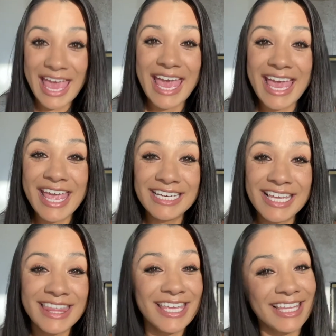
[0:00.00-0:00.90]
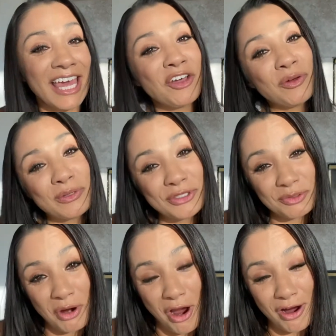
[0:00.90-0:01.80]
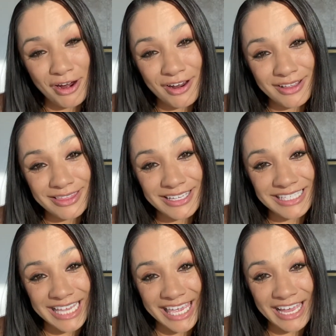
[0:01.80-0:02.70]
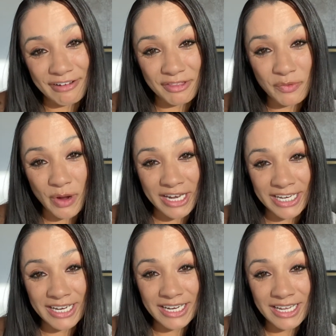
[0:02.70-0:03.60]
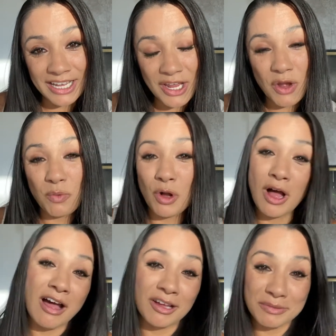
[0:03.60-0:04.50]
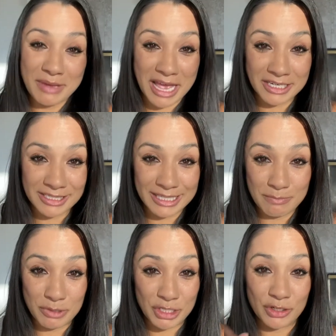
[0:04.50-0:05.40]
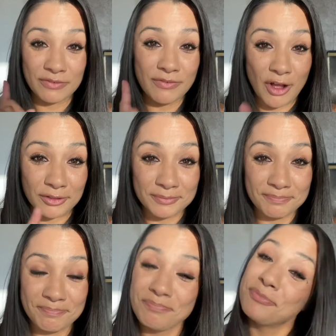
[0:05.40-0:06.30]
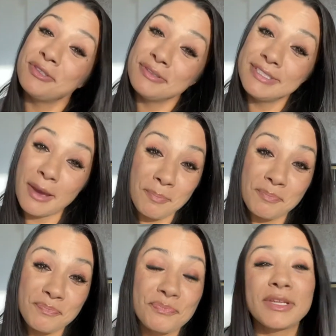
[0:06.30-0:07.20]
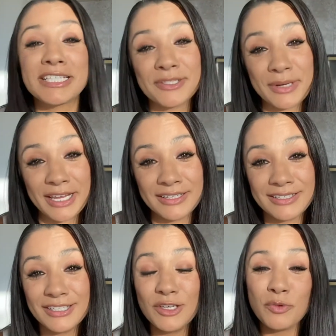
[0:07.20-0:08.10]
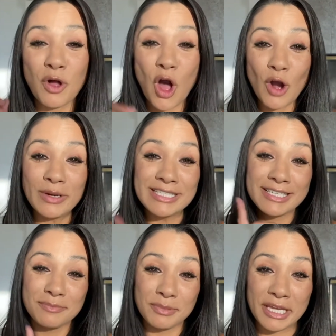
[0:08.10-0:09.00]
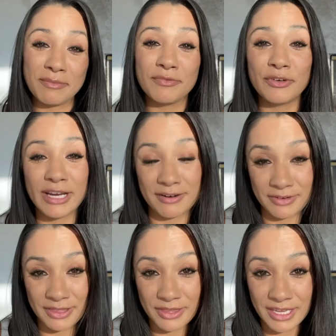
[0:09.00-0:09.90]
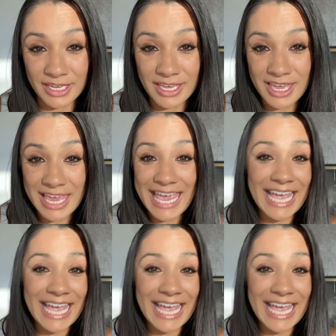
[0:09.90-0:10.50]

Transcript: Anything that goes wrong the day of the wedding will automatically be your fault. Yep, that's right. You will always get blamed for everything and